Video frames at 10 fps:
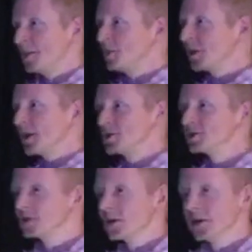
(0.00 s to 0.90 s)
we're not just
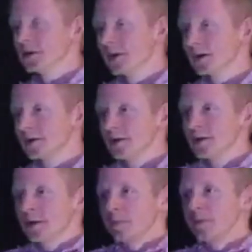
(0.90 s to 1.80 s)
talking about
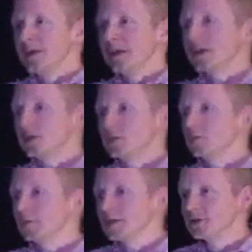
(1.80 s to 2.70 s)
beginning a new
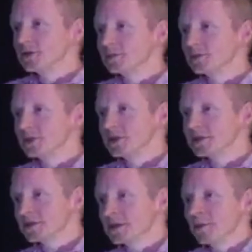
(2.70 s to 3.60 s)
relationship with
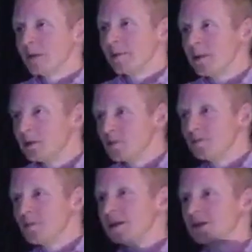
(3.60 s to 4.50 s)
Jesus, but maybe you've
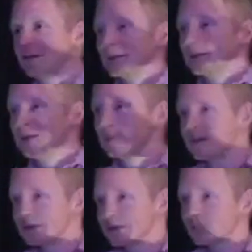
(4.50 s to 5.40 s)
been keeping
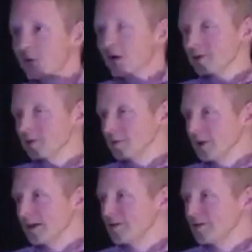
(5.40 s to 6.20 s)
this part of your life